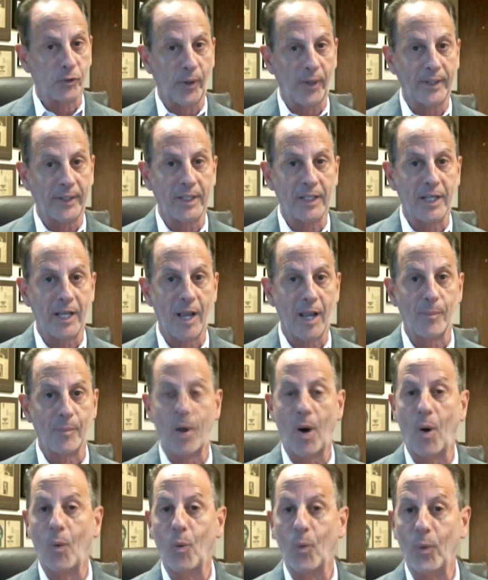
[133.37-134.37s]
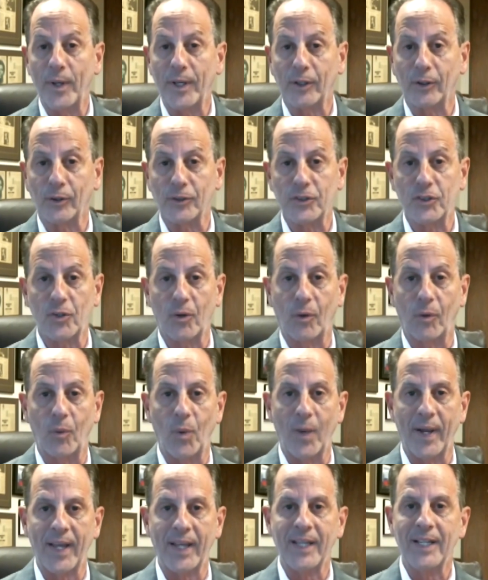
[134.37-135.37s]
training camp a week or so
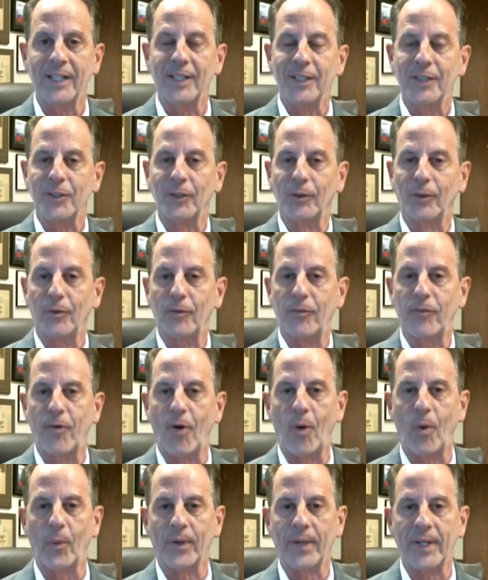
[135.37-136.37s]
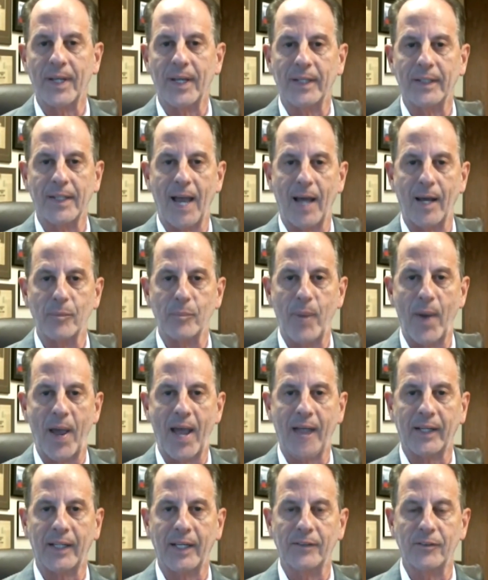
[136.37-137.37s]
away, to look forward and not
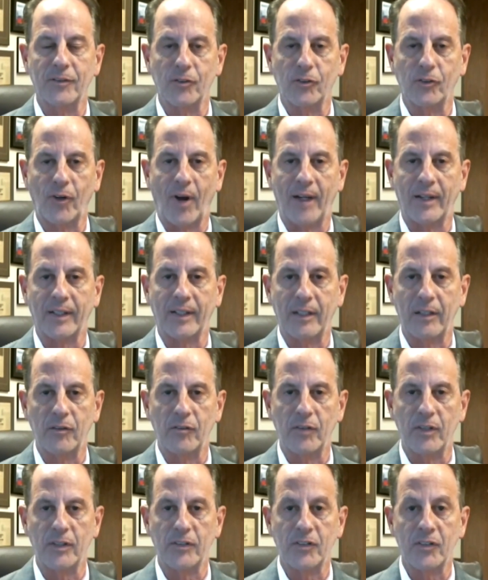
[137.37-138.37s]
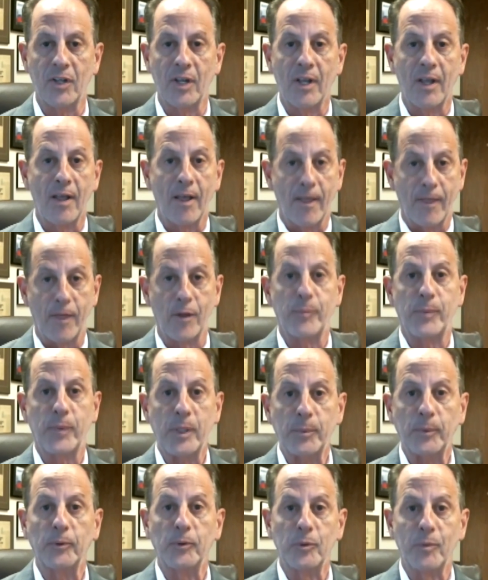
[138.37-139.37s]
back and to try to convince the
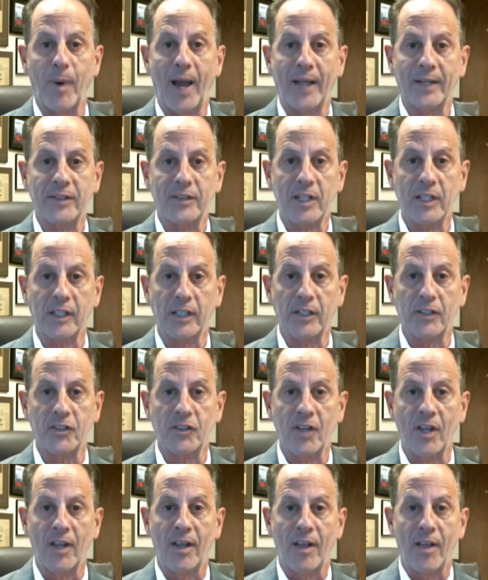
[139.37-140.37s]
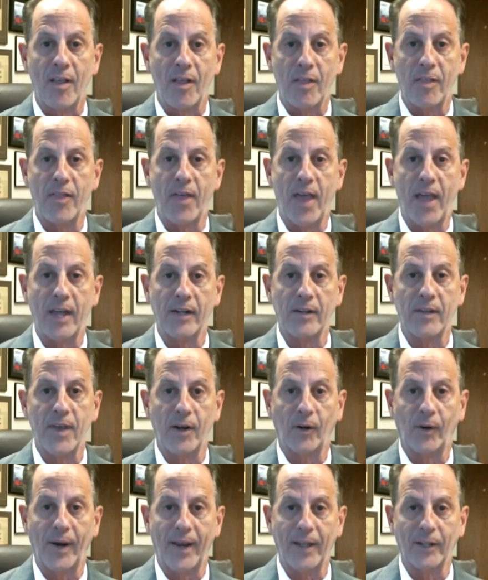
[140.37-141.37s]
people who buy tickets that
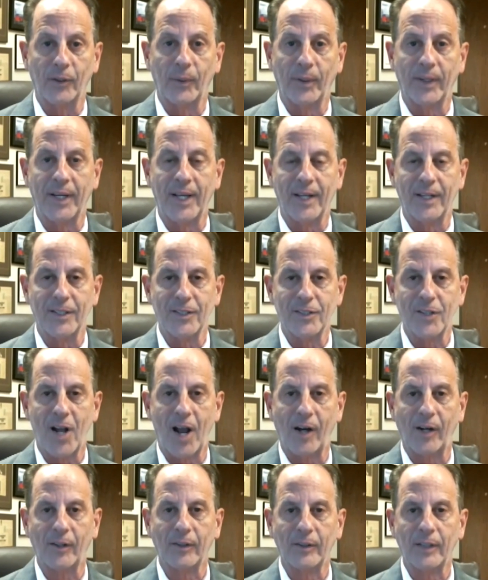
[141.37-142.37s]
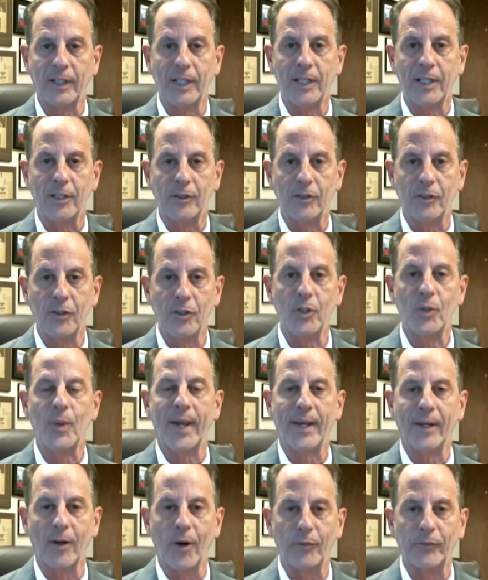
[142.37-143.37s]
they are entering an entirely new
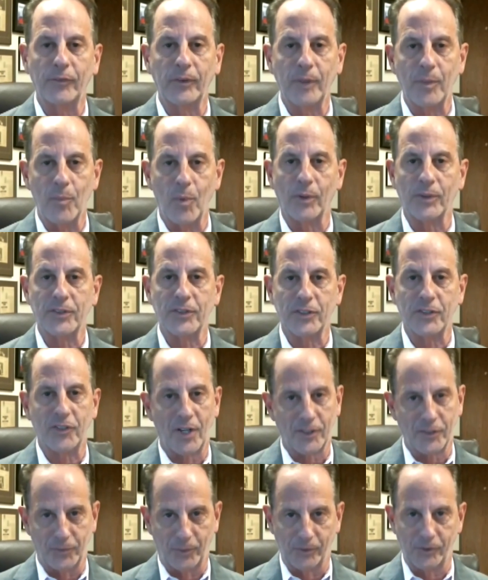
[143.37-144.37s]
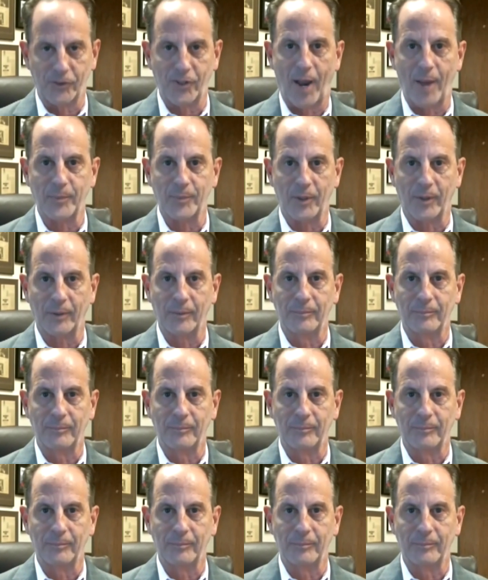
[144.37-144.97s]
and hopefully more successful chapter.